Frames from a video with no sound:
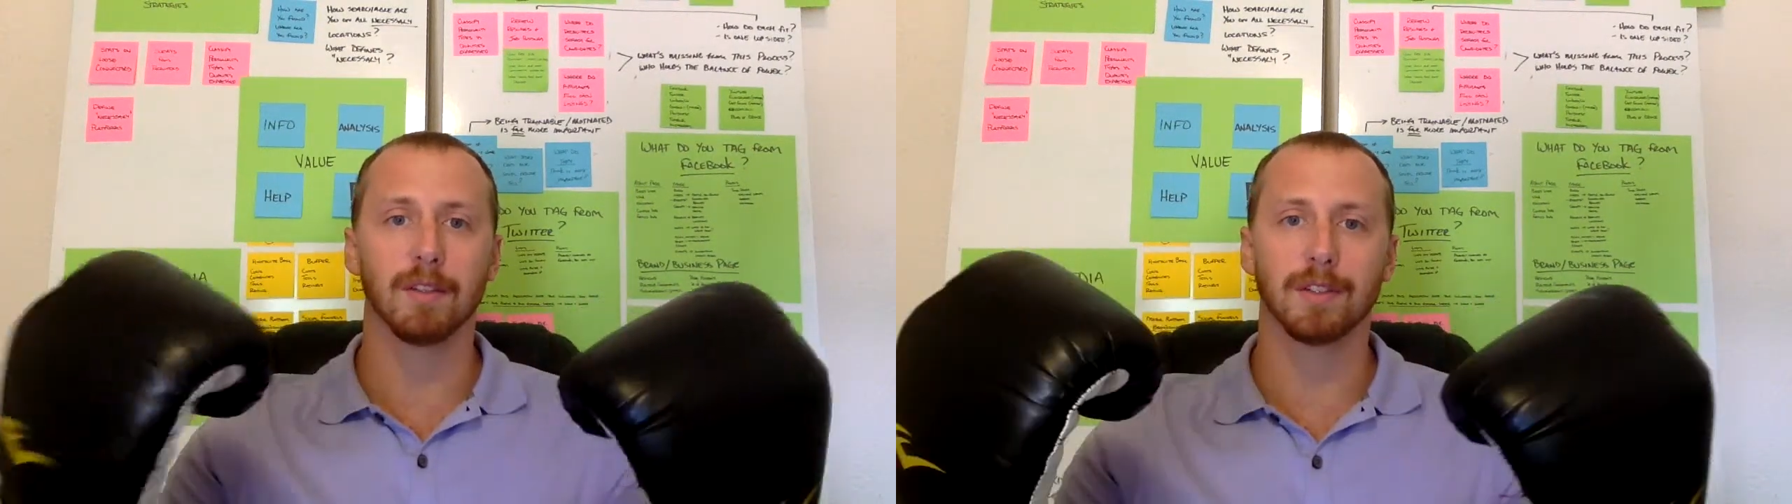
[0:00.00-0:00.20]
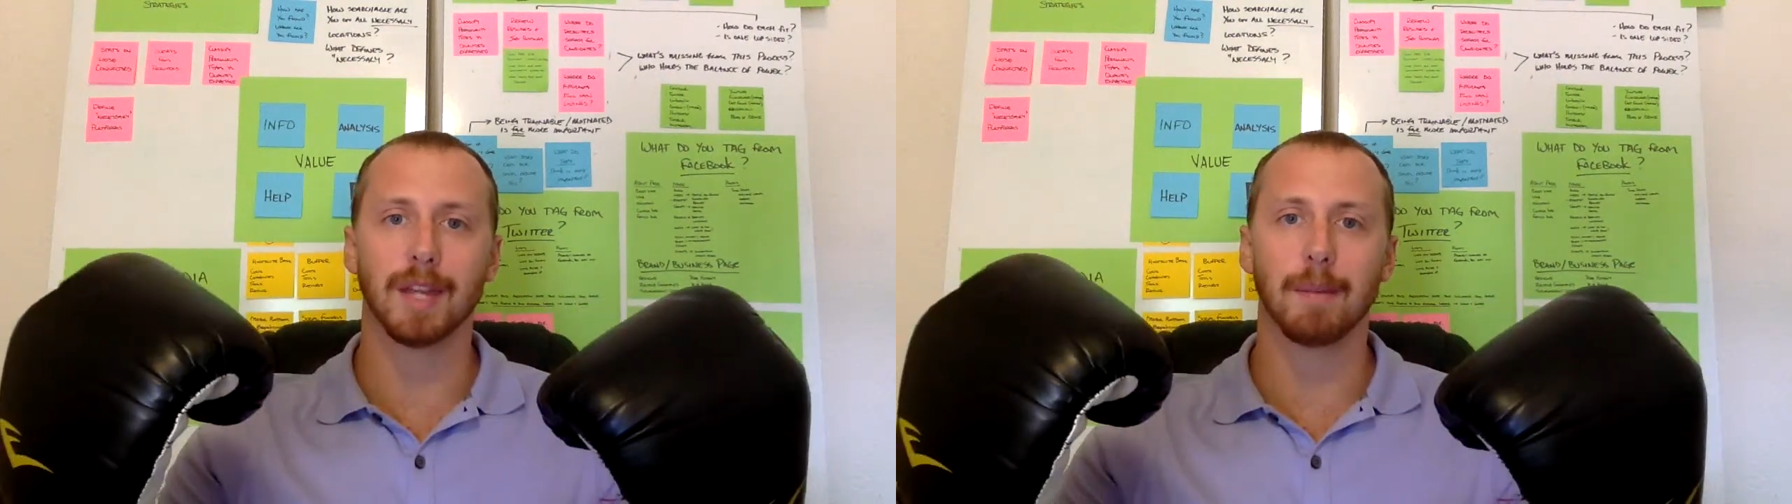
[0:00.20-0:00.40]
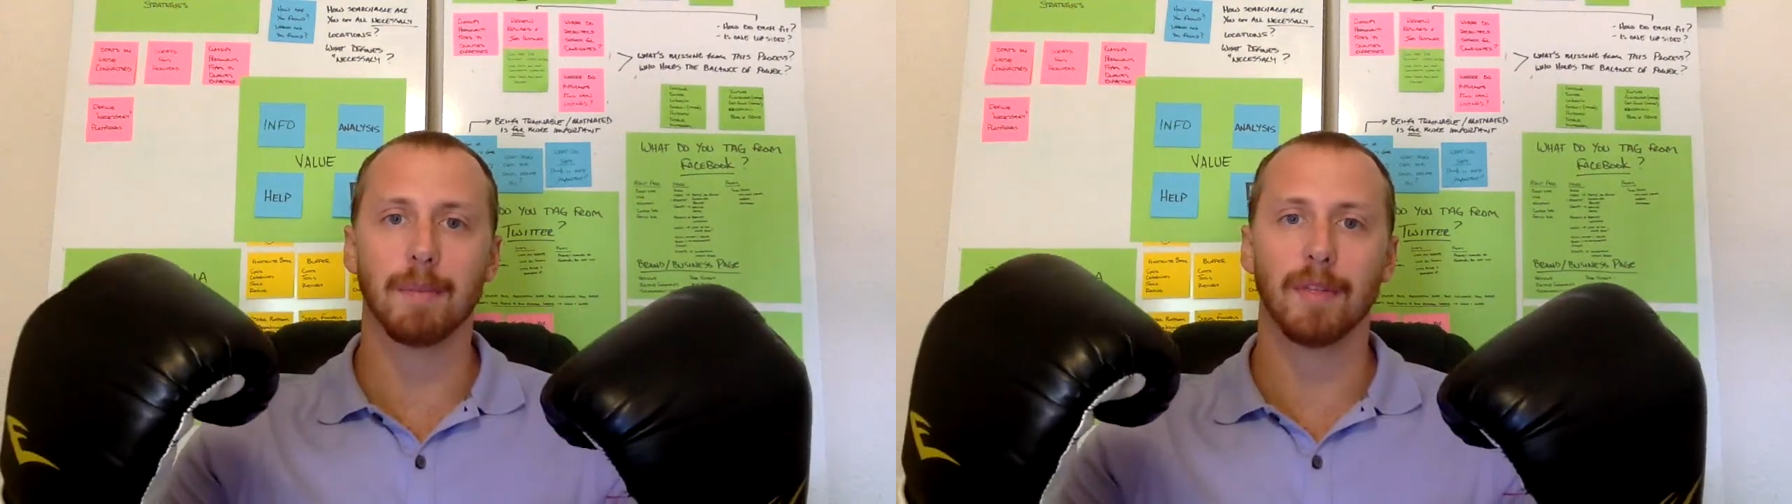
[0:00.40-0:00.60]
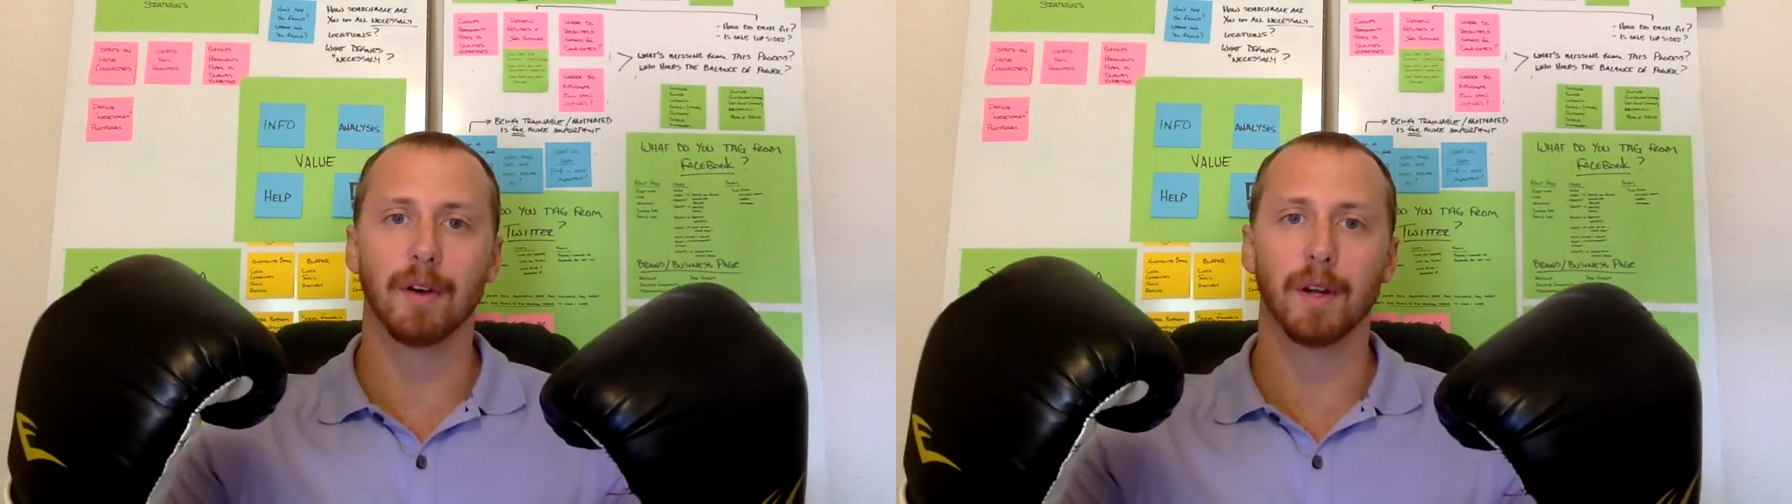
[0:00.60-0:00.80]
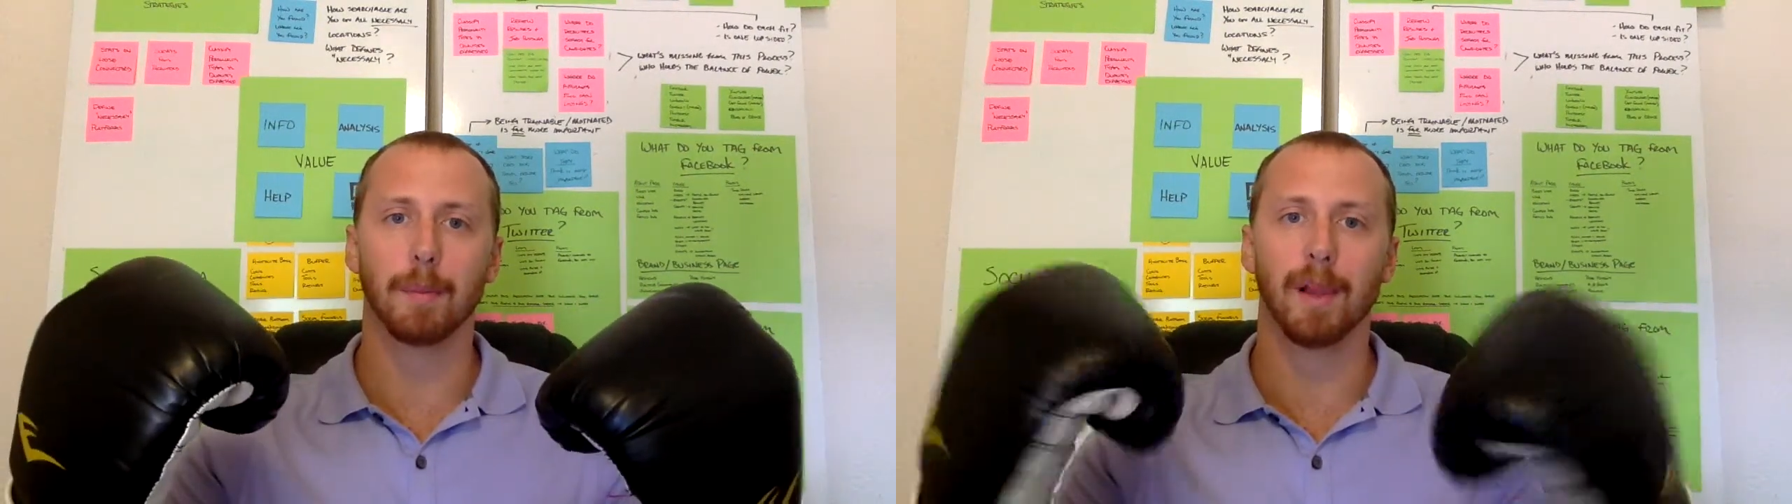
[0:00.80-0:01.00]
the same
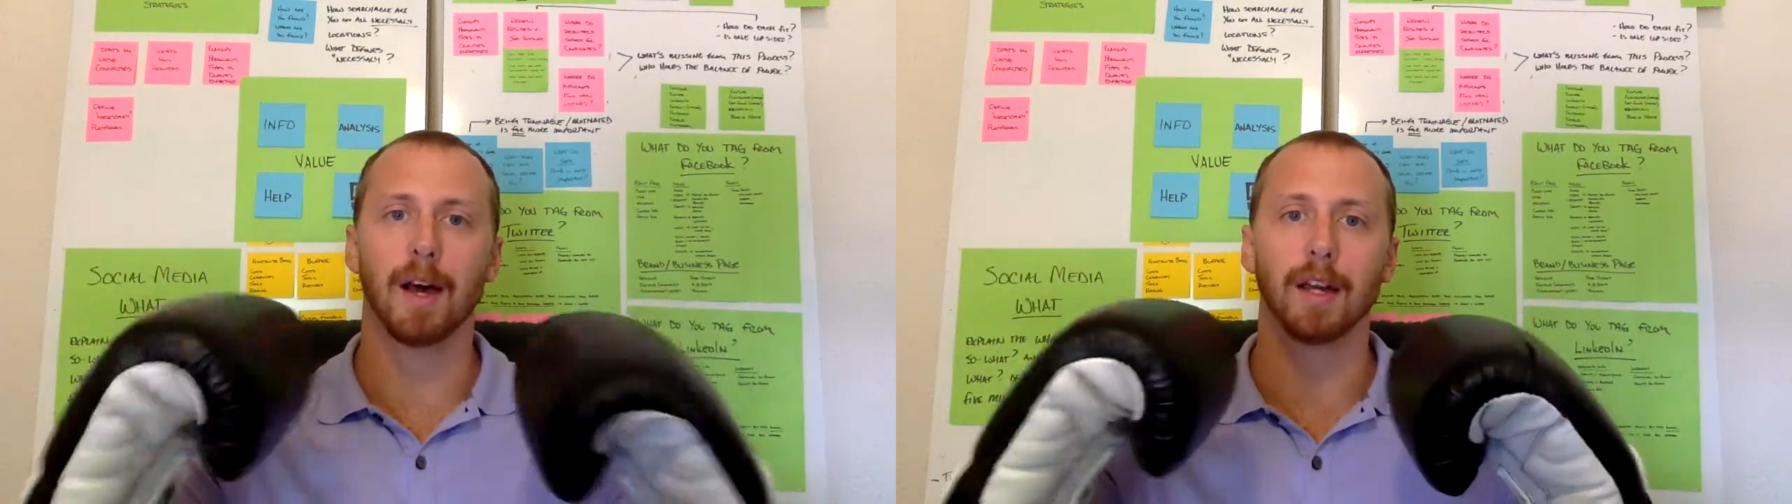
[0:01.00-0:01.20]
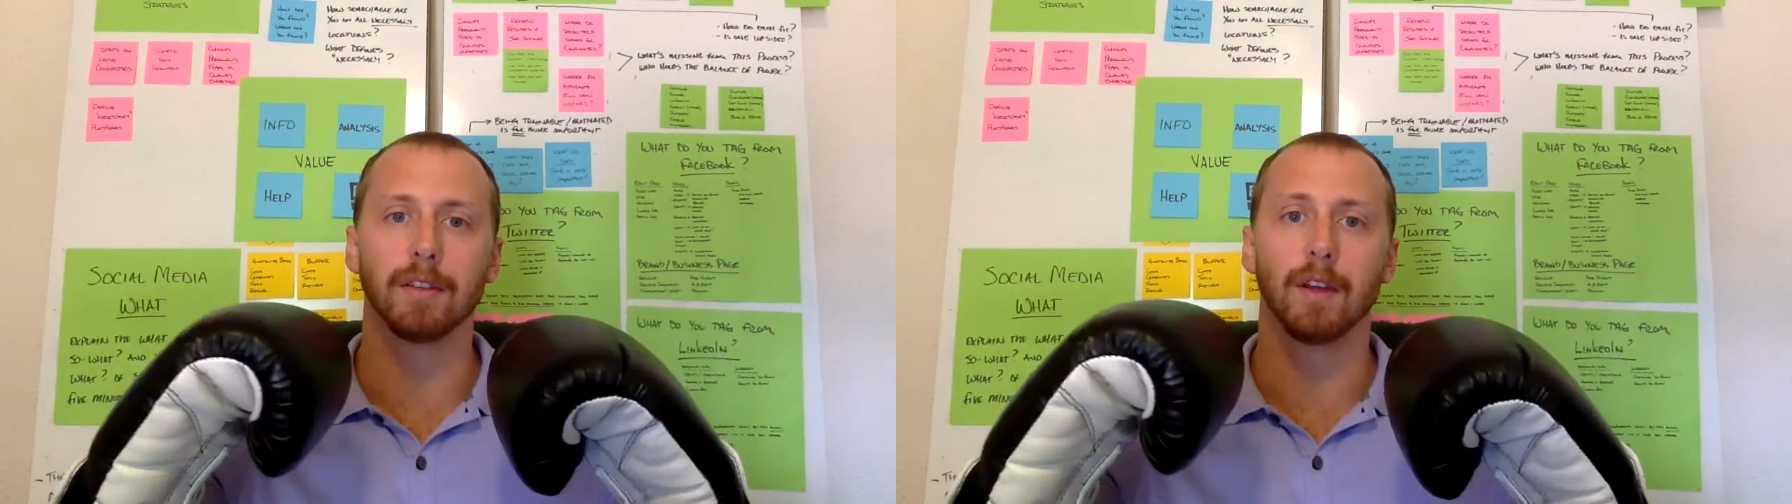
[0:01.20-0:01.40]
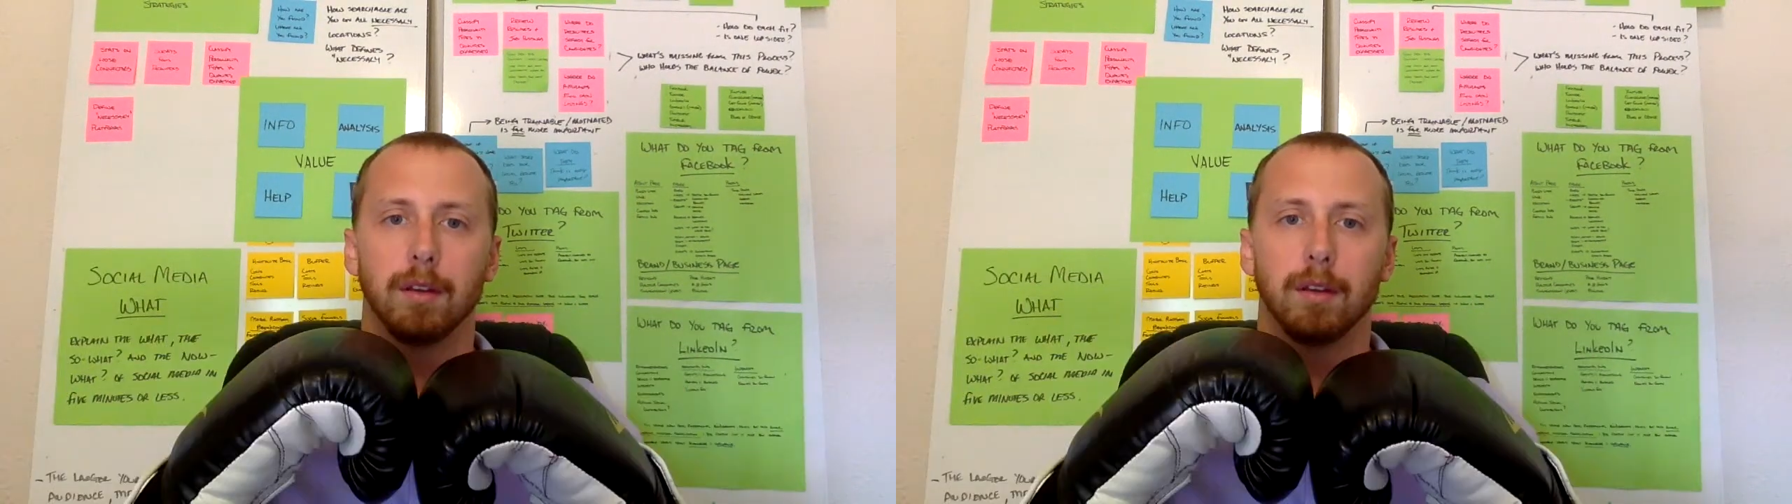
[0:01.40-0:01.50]
theory applies.